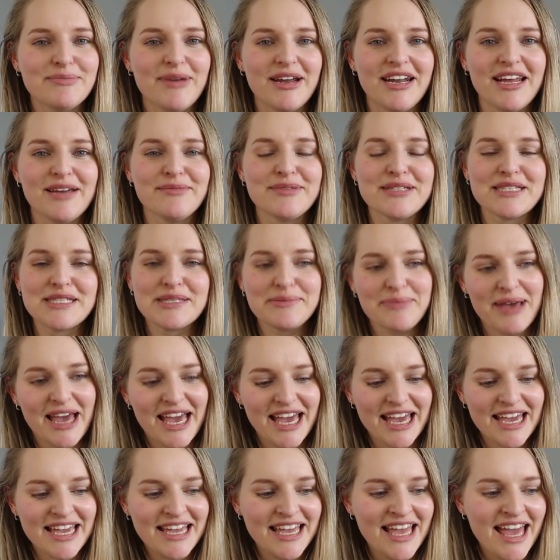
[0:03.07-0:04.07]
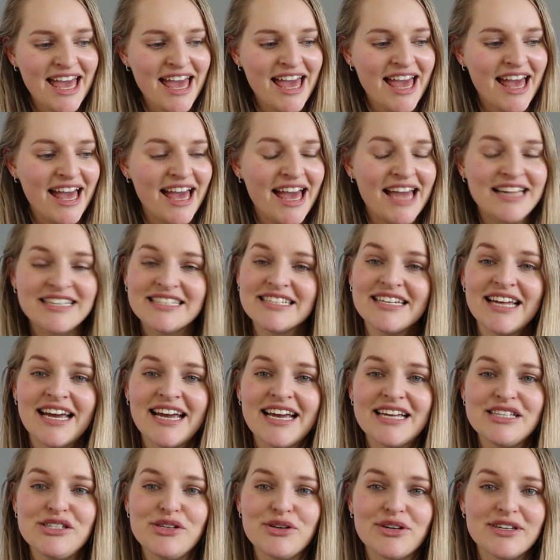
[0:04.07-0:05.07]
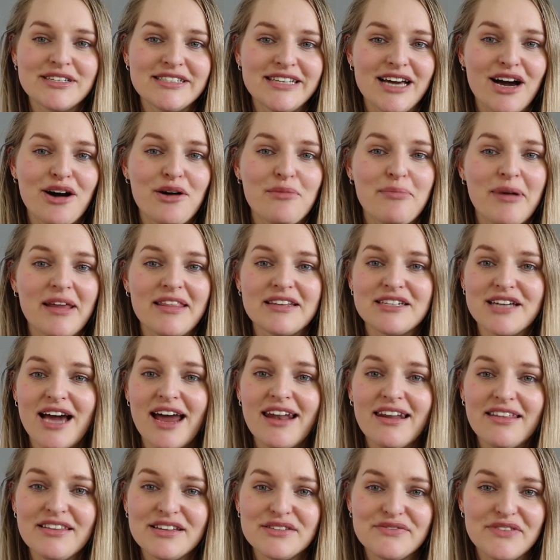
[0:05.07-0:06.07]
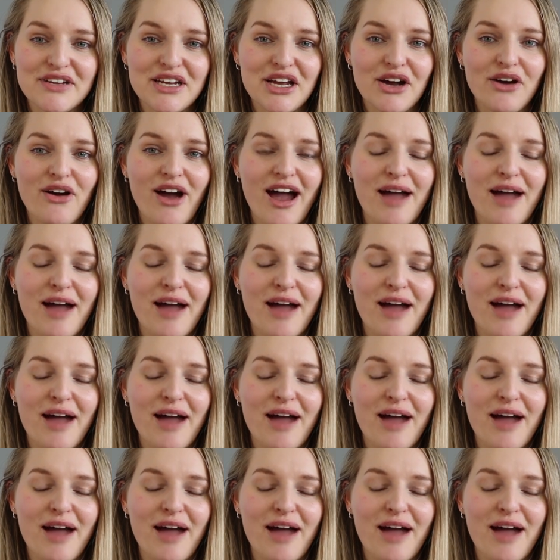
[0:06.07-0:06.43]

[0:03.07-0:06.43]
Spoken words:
My name is Smay, and today, as you can tell by the title of this video,